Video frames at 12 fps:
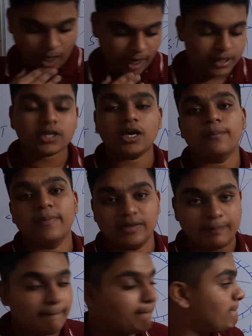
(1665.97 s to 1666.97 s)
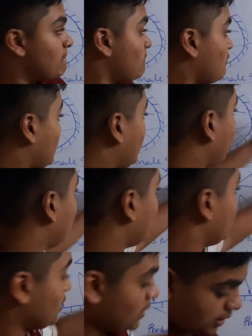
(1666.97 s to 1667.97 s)
Inhibin.
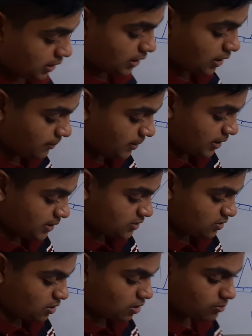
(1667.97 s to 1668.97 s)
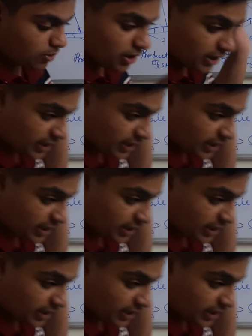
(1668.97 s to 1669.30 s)
Inhibin is a hormone.